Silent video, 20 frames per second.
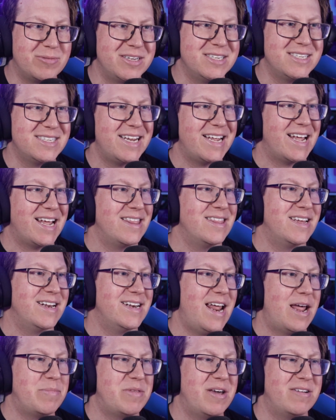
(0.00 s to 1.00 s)
can see in the
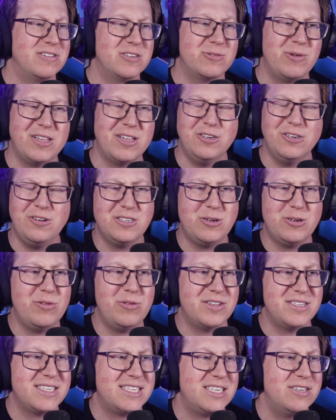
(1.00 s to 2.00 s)
name there as well, and also with
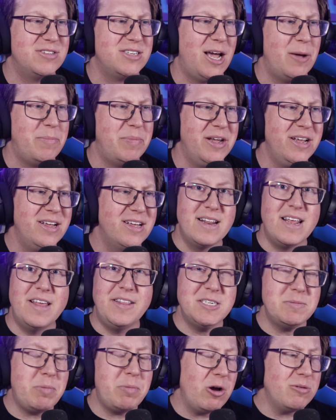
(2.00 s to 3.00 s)
the steel typing. Now
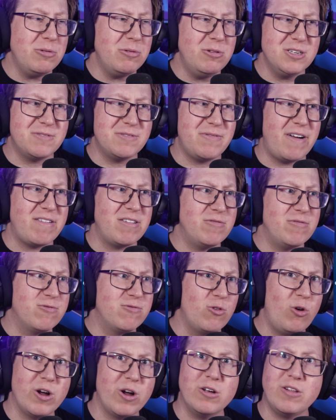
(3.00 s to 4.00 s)
this Pokemon looks very
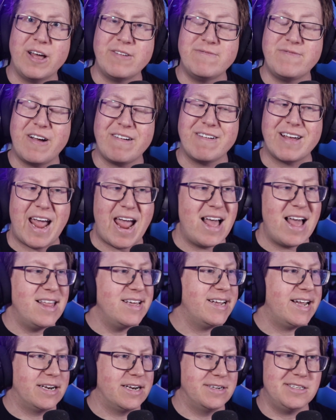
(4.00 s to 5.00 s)
royal and very
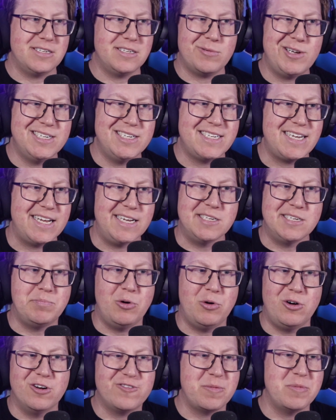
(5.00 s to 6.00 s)
elegant. As we can see, it is
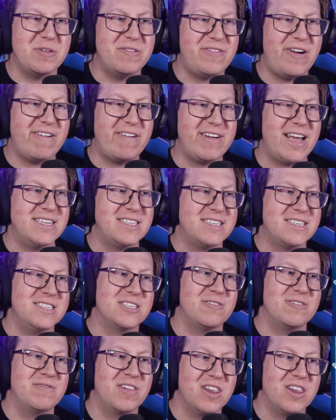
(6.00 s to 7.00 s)
born from the very
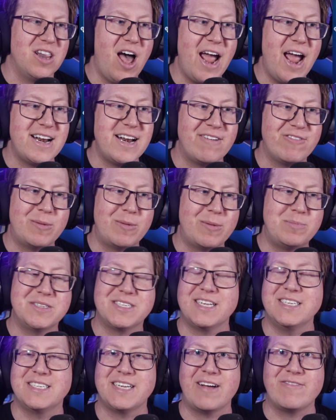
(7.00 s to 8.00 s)
essence of light and
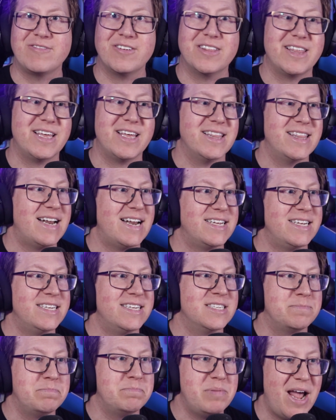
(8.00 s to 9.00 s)
represents everything that
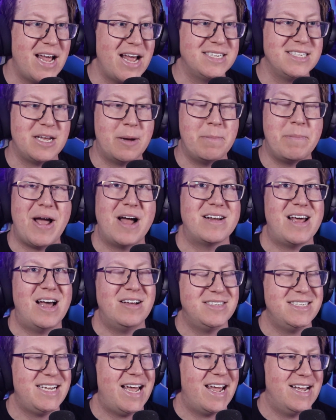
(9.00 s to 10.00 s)
is best about
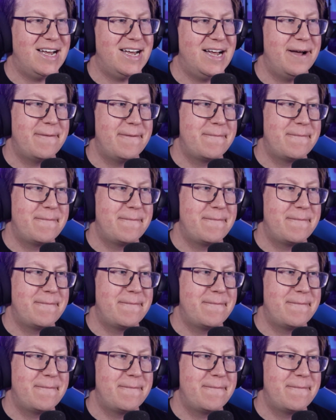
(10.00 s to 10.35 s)
Altea.